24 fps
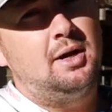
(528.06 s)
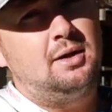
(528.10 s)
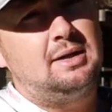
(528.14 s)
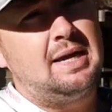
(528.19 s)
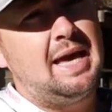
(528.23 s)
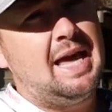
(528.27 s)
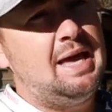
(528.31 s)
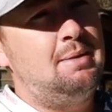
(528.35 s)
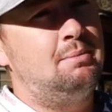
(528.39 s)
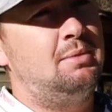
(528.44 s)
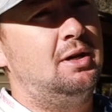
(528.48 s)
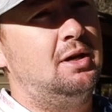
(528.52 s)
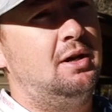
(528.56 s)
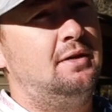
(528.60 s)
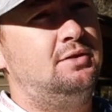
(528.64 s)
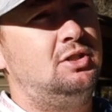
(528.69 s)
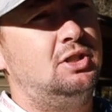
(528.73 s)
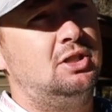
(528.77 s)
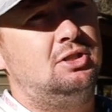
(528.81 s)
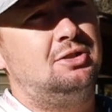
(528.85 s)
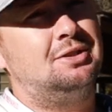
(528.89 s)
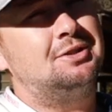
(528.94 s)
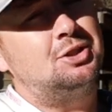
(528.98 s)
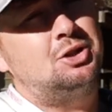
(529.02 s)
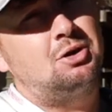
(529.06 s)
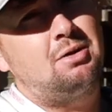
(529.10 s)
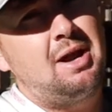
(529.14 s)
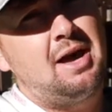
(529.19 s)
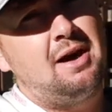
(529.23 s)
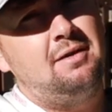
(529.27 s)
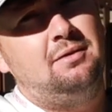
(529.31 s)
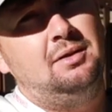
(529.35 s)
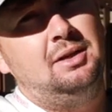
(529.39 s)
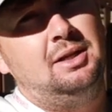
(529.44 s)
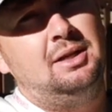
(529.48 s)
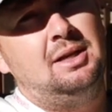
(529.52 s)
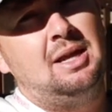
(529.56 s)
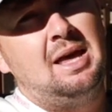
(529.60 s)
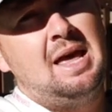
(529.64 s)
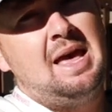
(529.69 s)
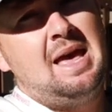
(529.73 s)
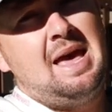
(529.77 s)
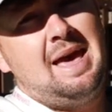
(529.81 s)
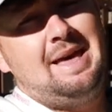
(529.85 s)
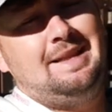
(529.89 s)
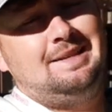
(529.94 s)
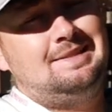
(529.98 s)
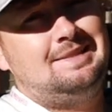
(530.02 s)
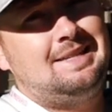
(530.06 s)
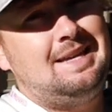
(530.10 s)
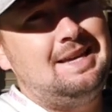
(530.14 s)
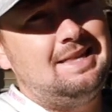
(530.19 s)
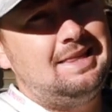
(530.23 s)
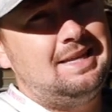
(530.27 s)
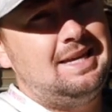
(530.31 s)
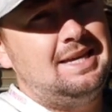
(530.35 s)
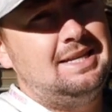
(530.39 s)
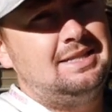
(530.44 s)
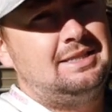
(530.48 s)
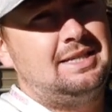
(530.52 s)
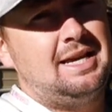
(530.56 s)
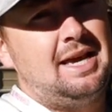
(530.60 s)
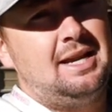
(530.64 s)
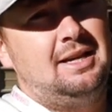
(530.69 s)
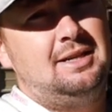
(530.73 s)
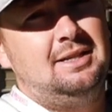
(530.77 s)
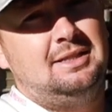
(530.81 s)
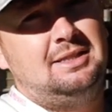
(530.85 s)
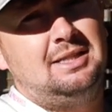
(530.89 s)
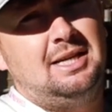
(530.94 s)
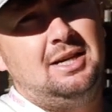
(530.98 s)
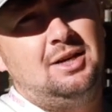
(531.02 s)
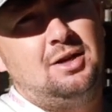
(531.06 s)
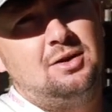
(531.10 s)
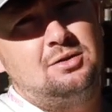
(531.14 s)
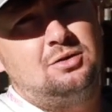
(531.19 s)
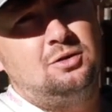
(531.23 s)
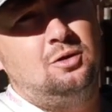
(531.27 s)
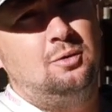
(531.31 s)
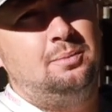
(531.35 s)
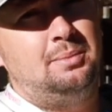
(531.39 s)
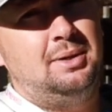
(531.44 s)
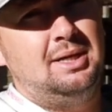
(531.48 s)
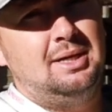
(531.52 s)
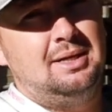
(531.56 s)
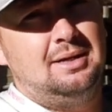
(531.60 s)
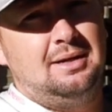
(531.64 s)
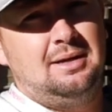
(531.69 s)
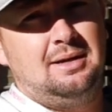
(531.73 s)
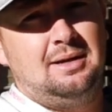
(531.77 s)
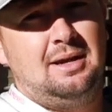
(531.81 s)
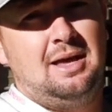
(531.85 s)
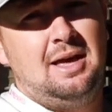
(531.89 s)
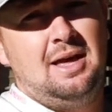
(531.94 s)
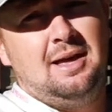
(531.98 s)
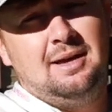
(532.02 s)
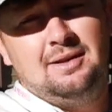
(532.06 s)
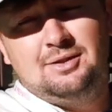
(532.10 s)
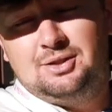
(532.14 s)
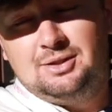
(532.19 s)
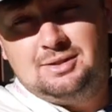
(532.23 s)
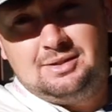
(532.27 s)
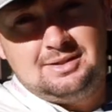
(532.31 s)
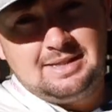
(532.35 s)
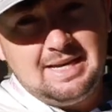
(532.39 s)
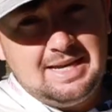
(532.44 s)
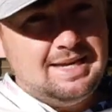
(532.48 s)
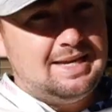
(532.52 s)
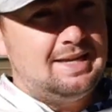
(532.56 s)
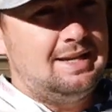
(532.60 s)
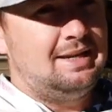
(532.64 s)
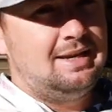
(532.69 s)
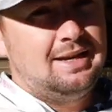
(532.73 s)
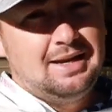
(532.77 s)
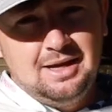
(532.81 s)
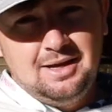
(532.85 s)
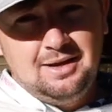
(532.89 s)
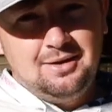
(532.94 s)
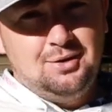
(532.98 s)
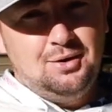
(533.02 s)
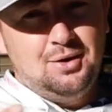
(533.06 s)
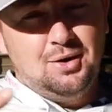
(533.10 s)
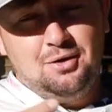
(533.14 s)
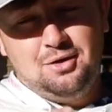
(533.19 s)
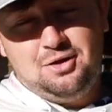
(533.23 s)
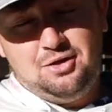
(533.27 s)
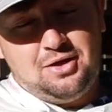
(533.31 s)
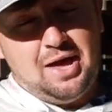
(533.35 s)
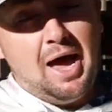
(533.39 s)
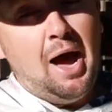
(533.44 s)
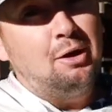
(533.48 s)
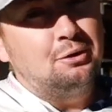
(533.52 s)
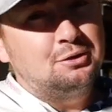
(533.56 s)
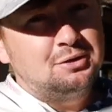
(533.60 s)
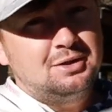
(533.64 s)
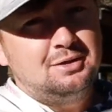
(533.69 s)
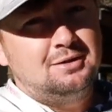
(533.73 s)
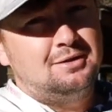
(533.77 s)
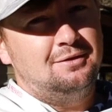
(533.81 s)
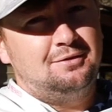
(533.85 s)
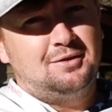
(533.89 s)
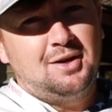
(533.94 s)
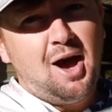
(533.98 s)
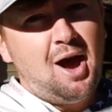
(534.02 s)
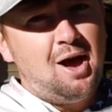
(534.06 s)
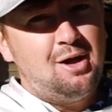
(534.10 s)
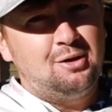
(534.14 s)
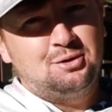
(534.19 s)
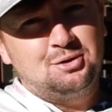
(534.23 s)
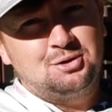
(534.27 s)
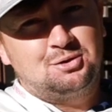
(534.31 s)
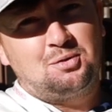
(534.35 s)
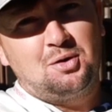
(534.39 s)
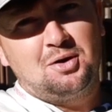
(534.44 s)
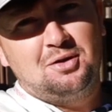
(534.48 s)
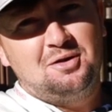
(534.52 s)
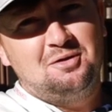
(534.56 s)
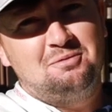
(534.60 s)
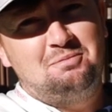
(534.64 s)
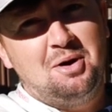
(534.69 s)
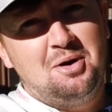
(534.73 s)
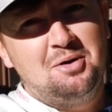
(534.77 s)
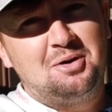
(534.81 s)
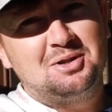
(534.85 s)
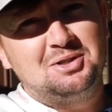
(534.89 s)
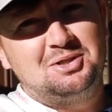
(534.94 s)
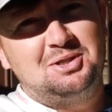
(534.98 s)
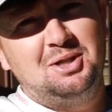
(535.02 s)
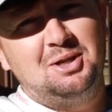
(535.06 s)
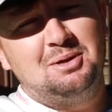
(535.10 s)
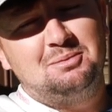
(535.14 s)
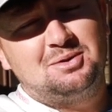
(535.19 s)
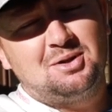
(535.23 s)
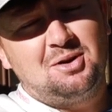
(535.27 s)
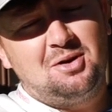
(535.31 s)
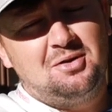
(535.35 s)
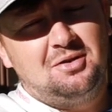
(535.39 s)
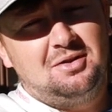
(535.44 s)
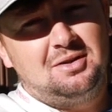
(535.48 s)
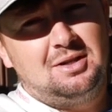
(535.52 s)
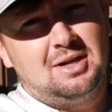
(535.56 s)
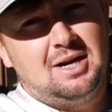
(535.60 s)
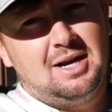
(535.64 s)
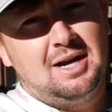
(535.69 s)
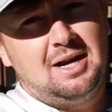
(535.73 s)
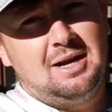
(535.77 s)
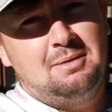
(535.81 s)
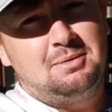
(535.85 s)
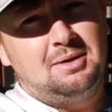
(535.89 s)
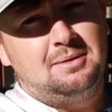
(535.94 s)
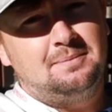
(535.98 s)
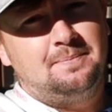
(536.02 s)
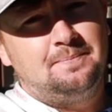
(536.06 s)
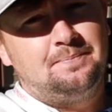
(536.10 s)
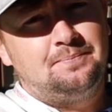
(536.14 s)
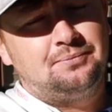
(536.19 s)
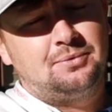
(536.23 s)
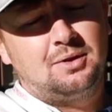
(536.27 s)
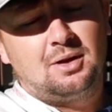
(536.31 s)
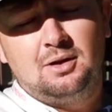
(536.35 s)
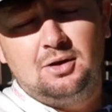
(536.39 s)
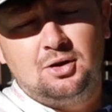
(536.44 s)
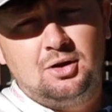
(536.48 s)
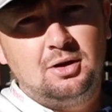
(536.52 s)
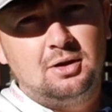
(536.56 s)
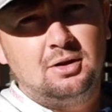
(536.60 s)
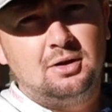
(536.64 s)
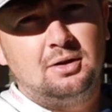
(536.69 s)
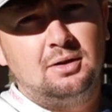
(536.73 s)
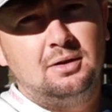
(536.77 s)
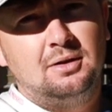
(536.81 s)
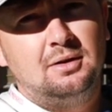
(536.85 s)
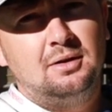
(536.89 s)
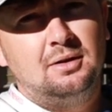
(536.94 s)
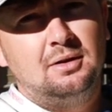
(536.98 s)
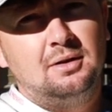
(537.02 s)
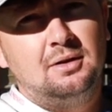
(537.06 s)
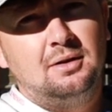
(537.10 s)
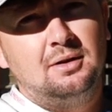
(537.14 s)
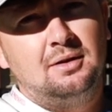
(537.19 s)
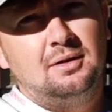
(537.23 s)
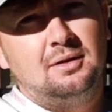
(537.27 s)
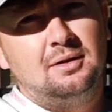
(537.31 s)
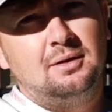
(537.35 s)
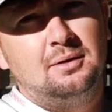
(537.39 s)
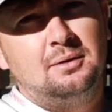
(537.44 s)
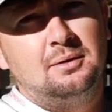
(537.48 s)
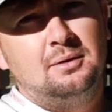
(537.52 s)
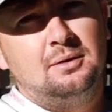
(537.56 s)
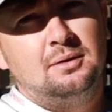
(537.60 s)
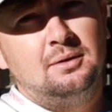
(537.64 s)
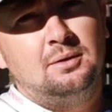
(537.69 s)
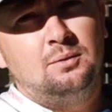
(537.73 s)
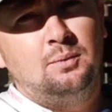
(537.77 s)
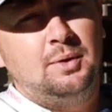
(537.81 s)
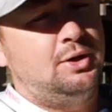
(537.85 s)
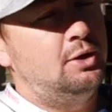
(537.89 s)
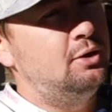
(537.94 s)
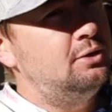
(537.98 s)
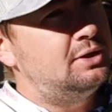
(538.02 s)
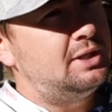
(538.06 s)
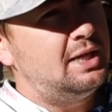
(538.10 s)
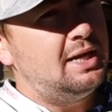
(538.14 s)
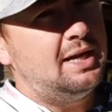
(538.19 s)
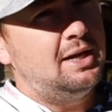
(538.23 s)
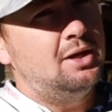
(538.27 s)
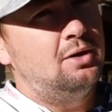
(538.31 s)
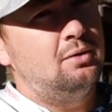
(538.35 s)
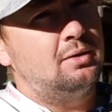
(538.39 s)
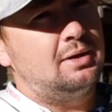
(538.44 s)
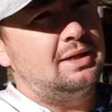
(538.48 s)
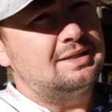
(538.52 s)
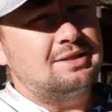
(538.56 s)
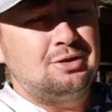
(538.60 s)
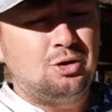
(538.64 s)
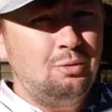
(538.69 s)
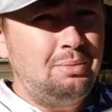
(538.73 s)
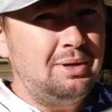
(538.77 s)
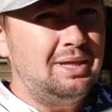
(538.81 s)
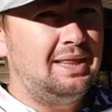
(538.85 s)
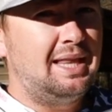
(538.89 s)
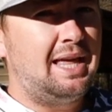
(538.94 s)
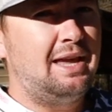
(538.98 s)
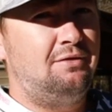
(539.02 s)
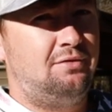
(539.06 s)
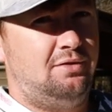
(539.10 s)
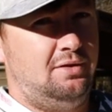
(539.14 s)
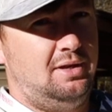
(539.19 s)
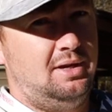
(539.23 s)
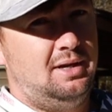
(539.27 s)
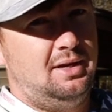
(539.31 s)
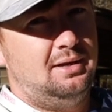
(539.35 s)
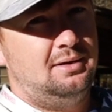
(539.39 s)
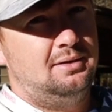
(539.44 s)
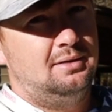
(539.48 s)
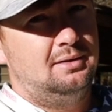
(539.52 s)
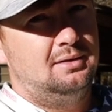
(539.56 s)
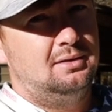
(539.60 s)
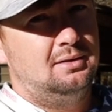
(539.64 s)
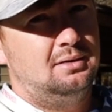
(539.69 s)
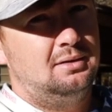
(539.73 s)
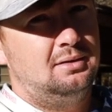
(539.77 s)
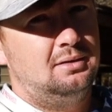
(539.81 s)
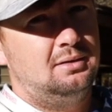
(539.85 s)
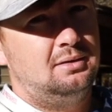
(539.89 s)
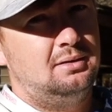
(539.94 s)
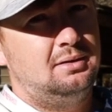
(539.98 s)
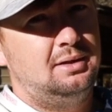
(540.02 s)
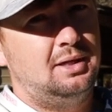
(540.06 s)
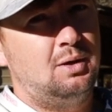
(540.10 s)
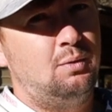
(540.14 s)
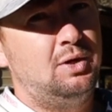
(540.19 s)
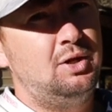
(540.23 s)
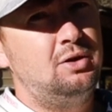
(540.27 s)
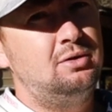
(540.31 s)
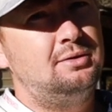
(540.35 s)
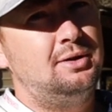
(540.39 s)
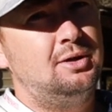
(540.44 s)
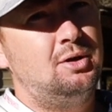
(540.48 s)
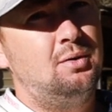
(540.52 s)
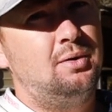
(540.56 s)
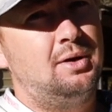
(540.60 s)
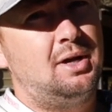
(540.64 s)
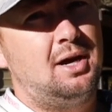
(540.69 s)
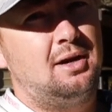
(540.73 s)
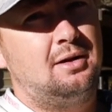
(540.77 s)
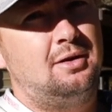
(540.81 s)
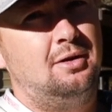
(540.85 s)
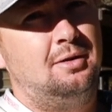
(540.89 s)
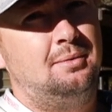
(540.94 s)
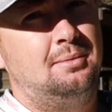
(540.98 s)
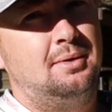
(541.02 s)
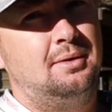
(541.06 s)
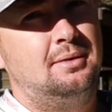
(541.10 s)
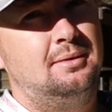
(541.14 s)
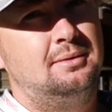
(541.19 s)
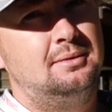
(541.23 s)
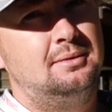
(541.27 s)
entertainment of just the traveling and seeing the inside of casinos a little bit and mm just seeing, you know, thousands of dollars worth of poker chips all the time. And and the elk that we see all the time. We do see elk. Oh it's a little bit late for that. Is it? Yeah, we usually go in October.